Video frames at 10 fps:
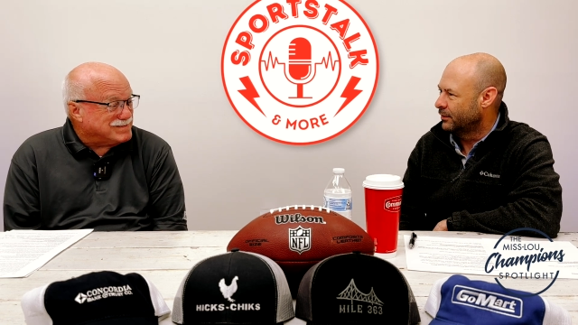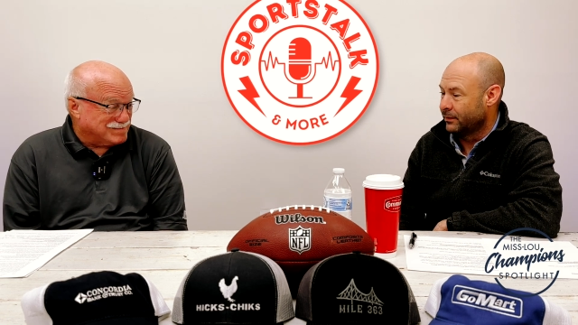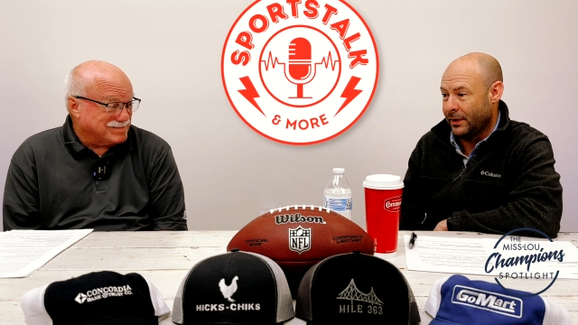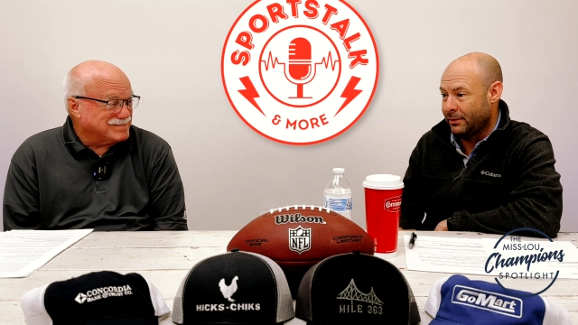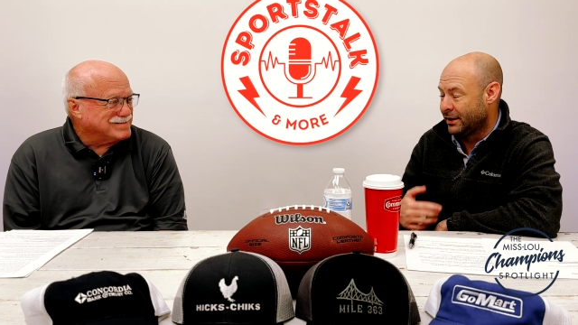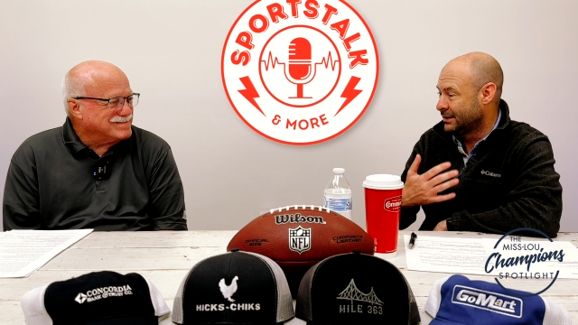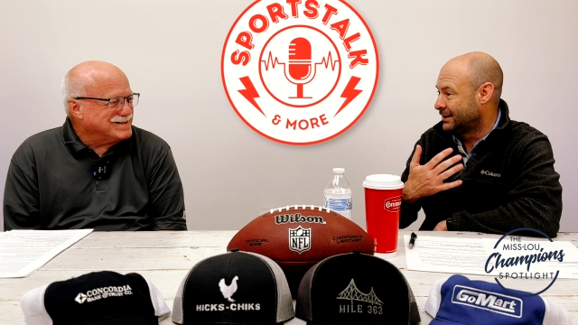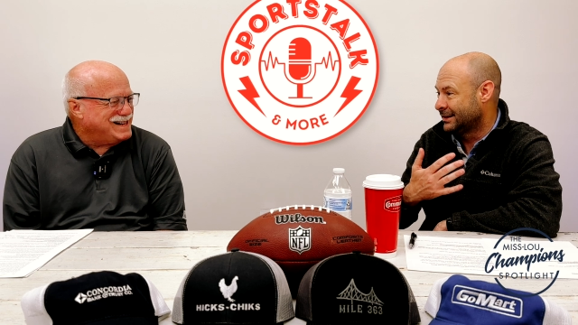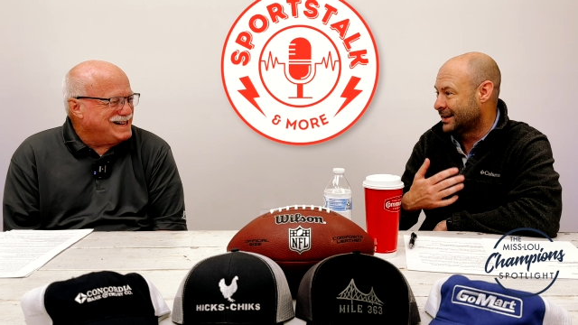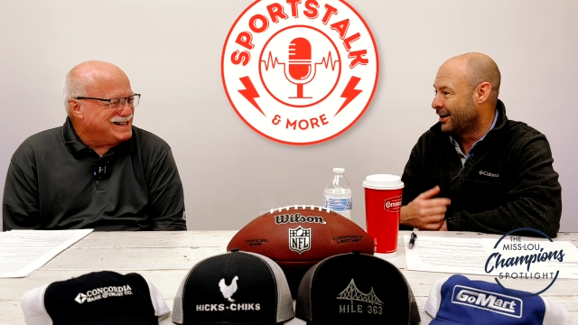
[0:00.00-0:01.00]
Speaker 1: maybe this
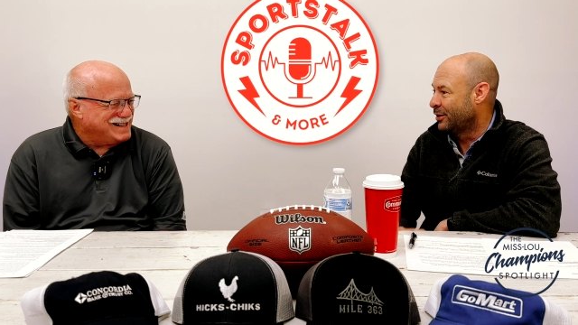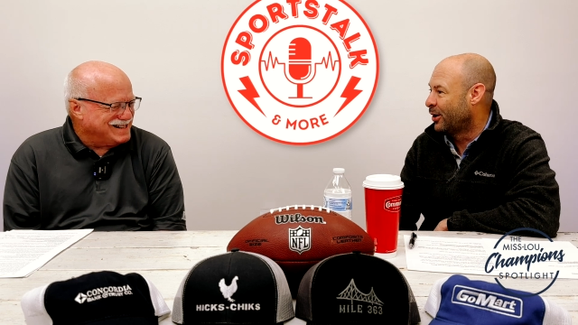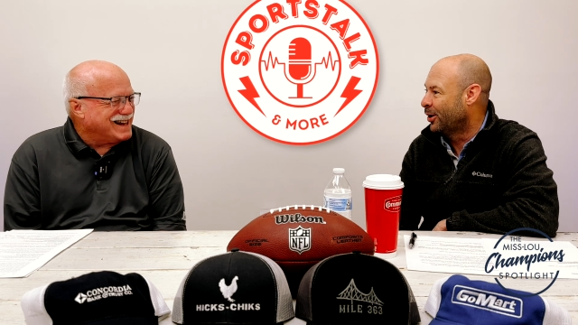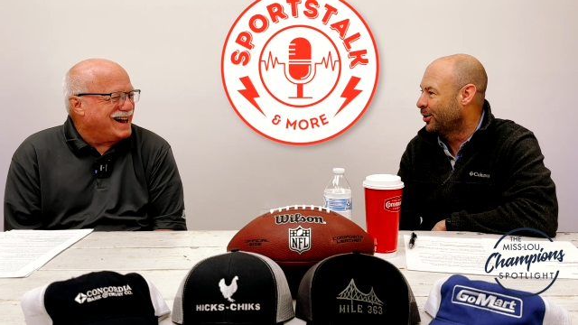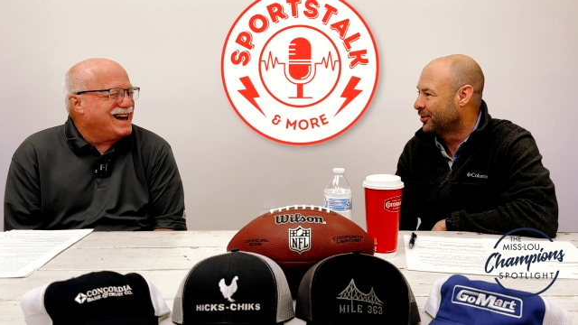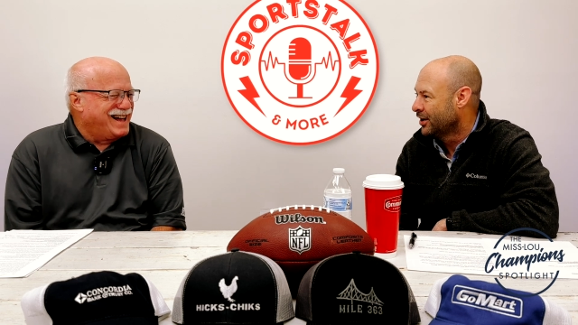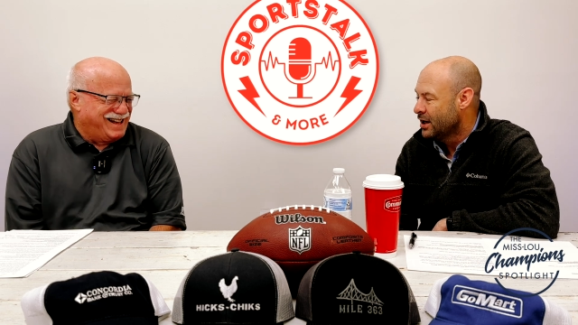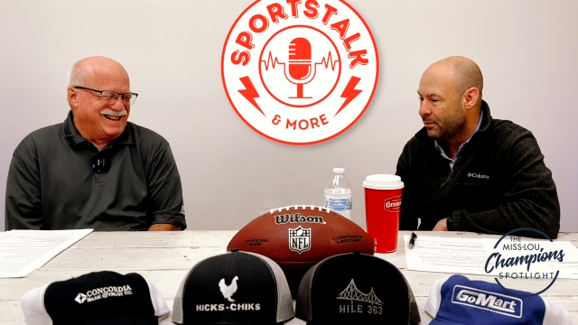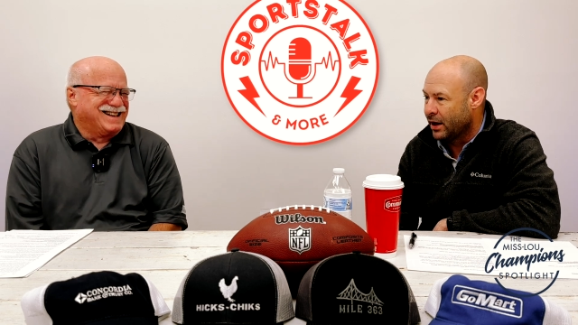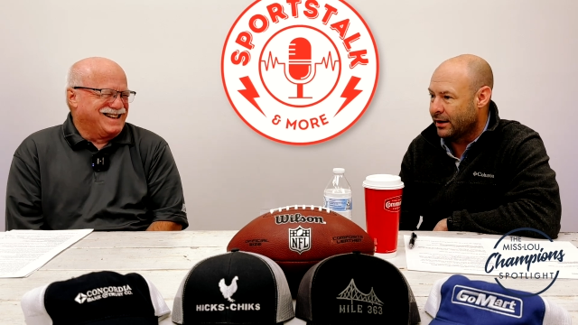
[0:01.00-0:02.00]
is just how he rolls. Yeah.
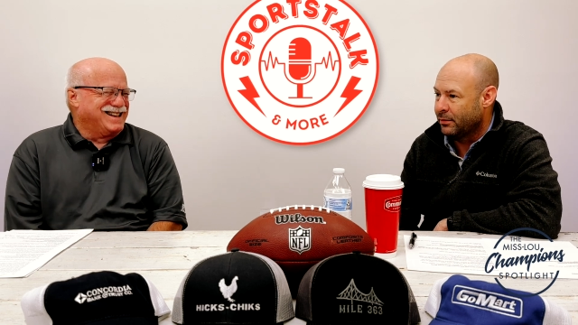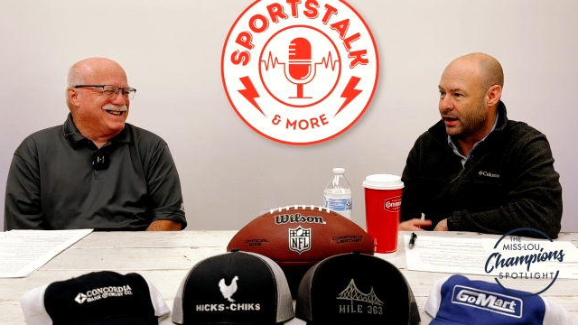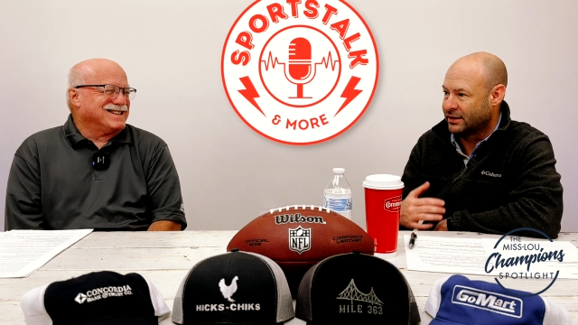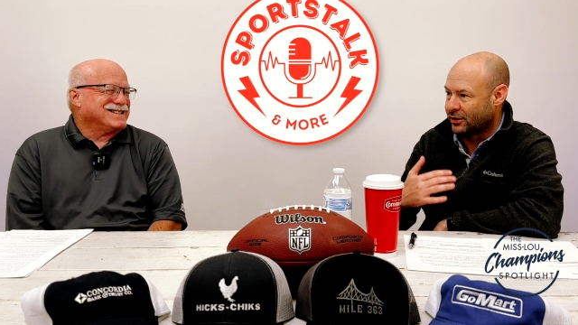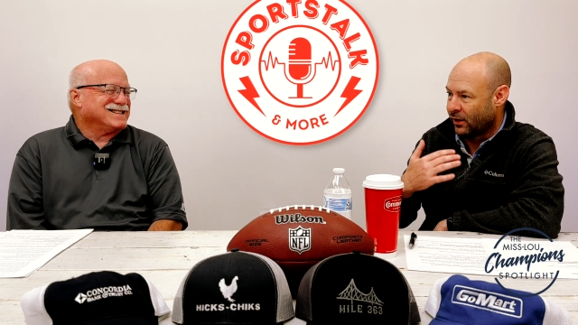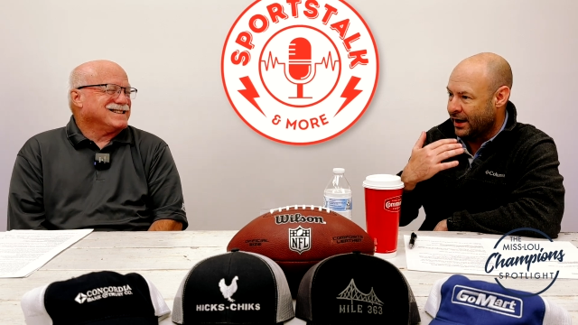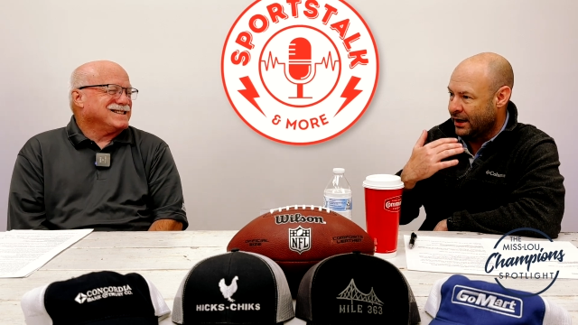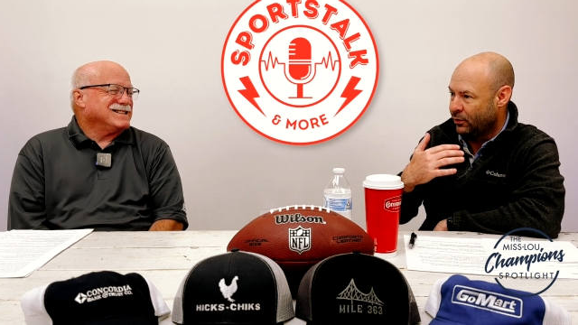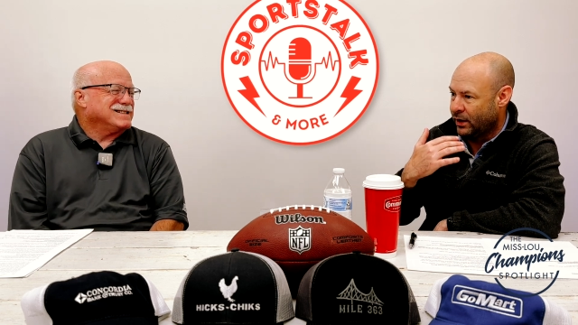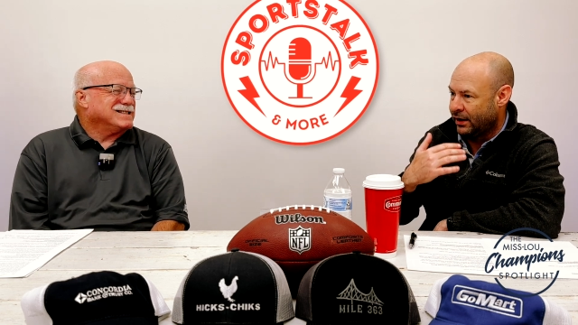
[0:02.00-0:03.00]
But but it's
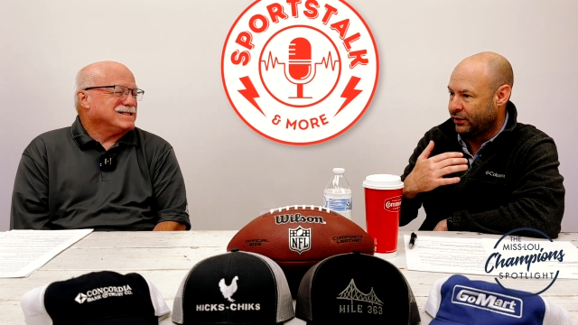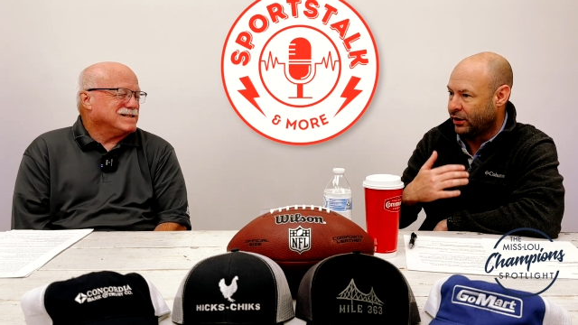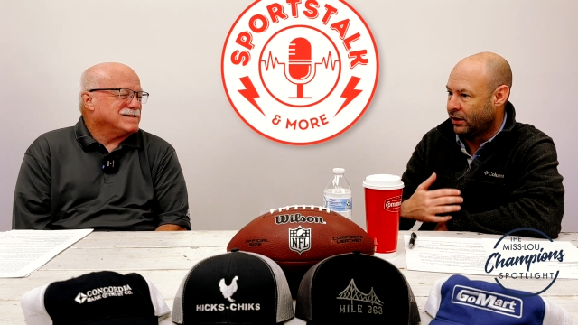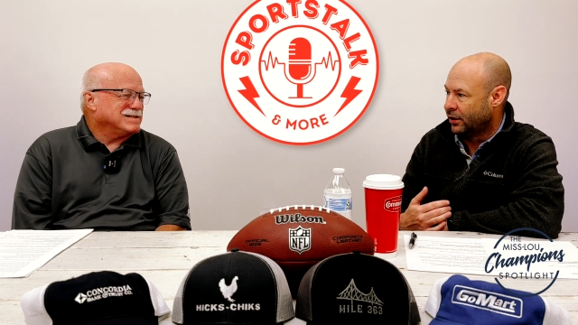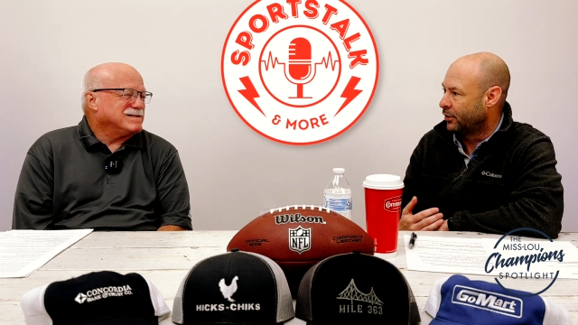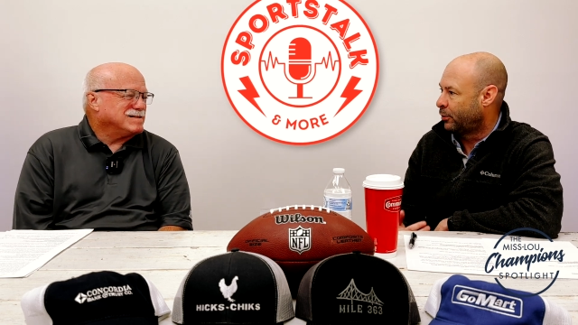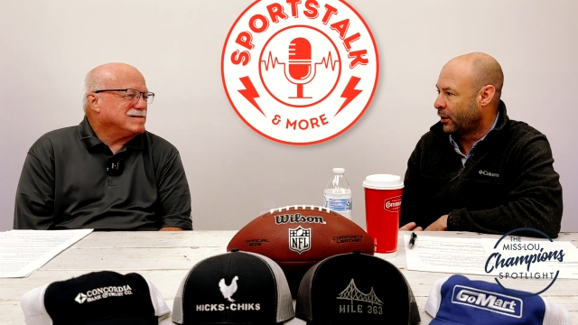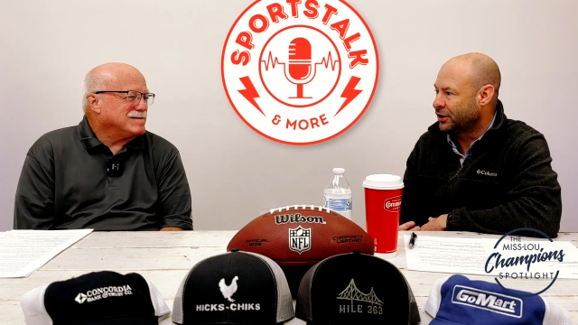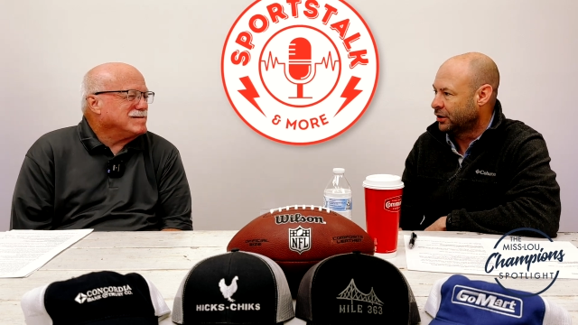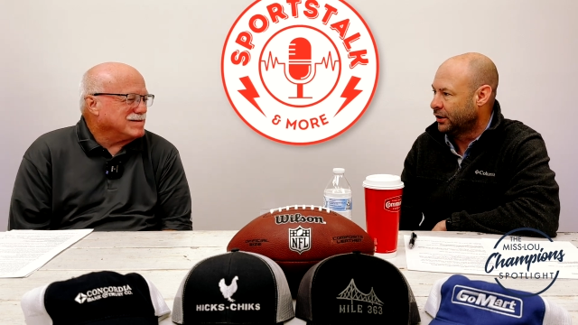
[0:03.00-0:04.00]
great whenever you're under
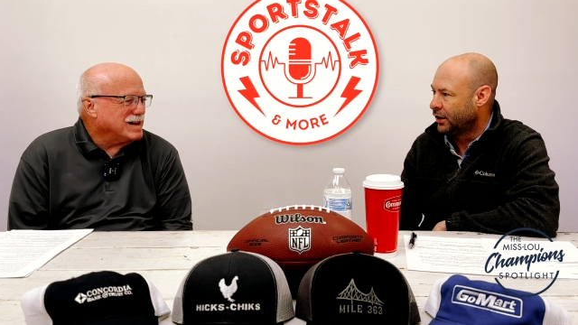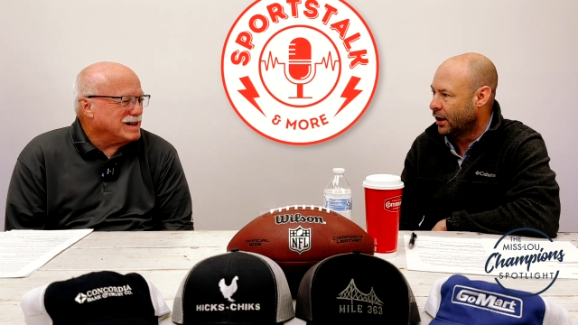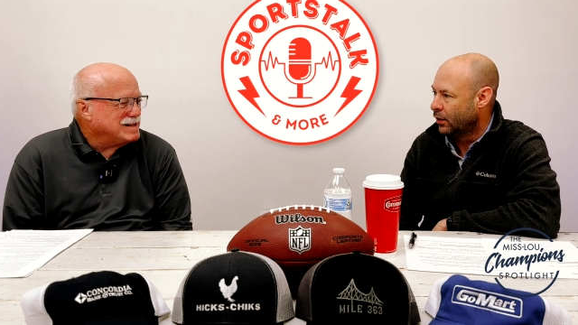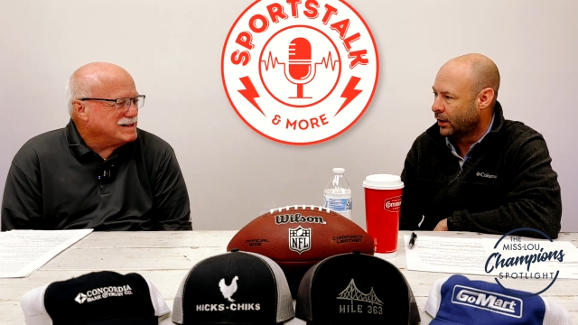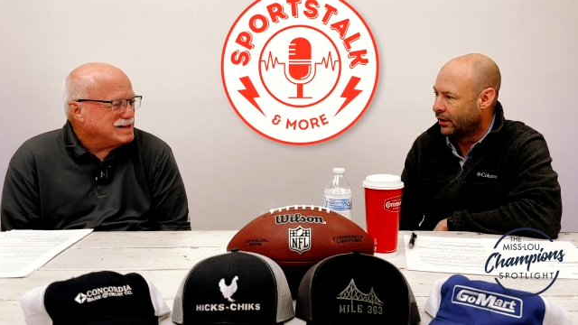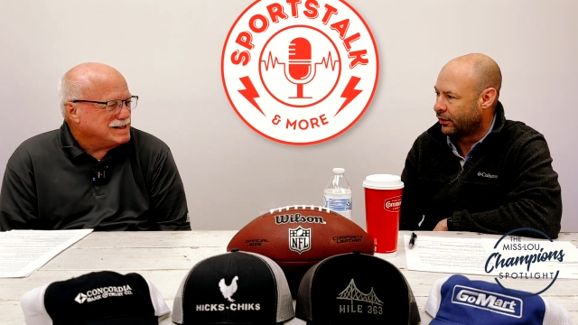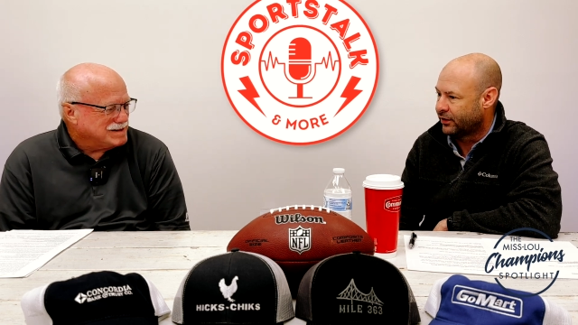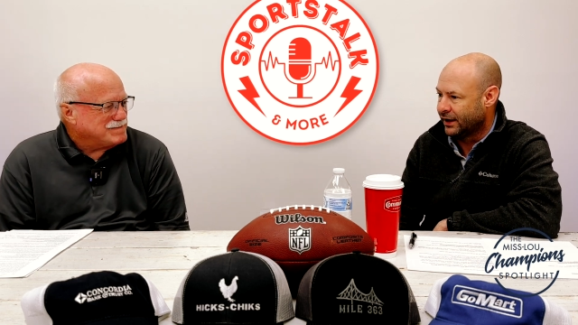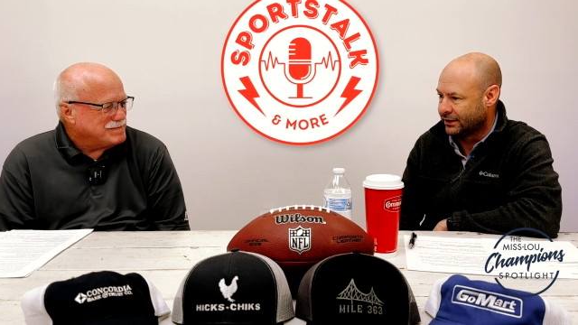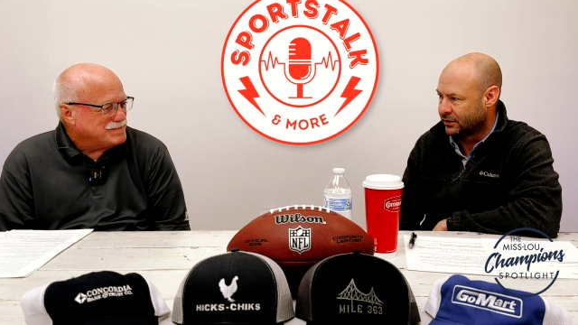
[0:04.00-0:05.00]
pressure, you know, whenever
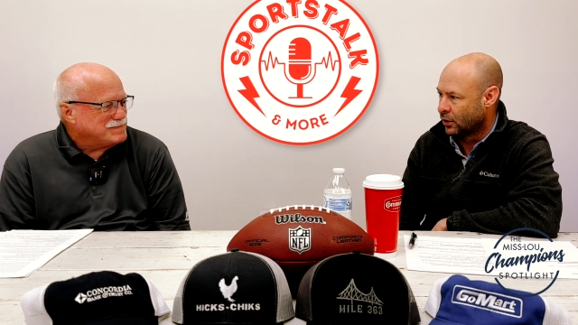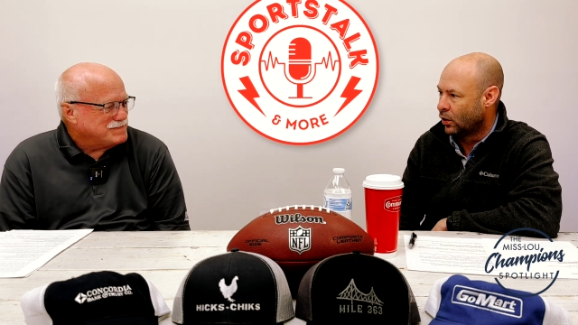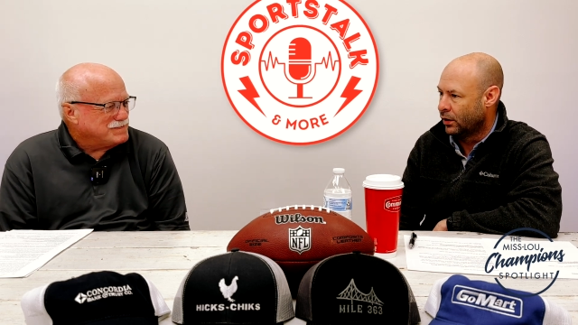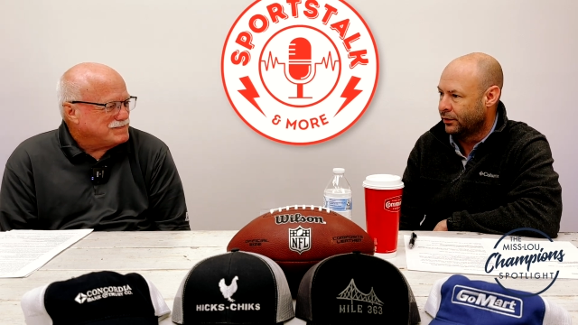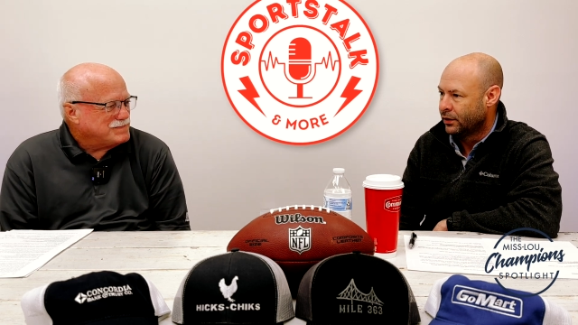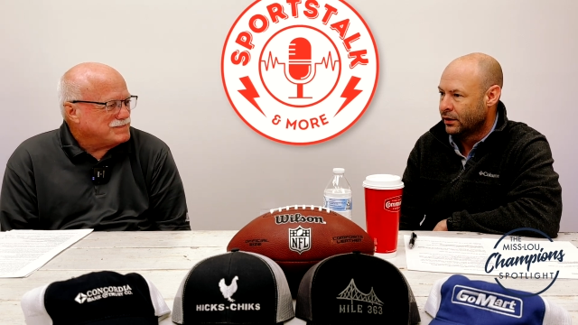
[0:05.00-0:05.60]
things are going